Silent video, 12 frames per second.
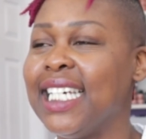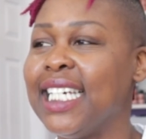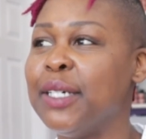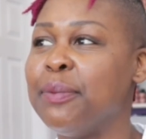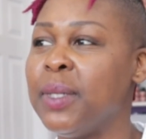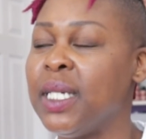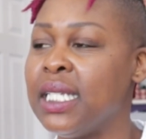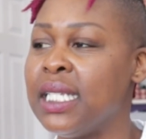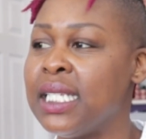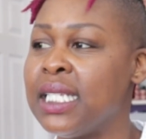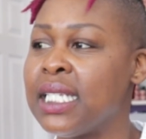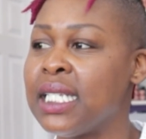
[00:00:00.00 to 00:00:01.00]
It
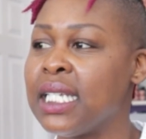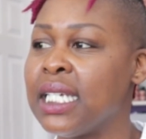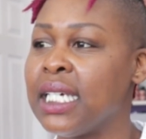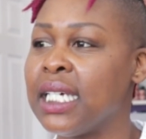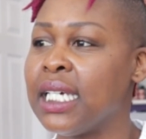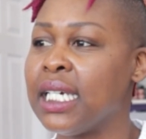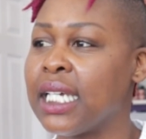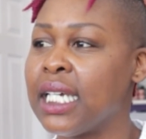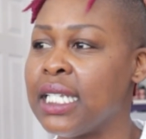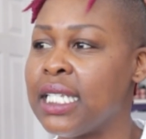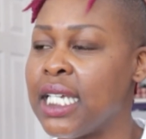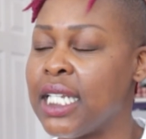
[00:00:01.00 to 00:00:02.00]
means
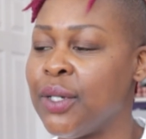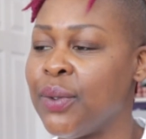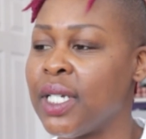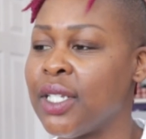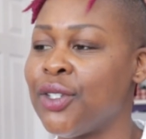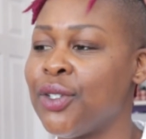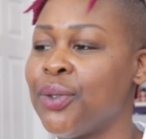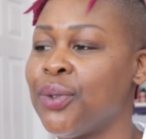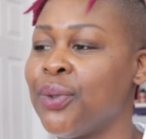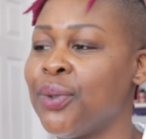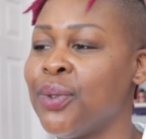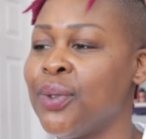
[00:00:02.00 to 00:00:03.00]
continuing
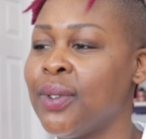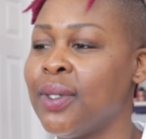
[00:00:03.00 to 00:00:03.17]
to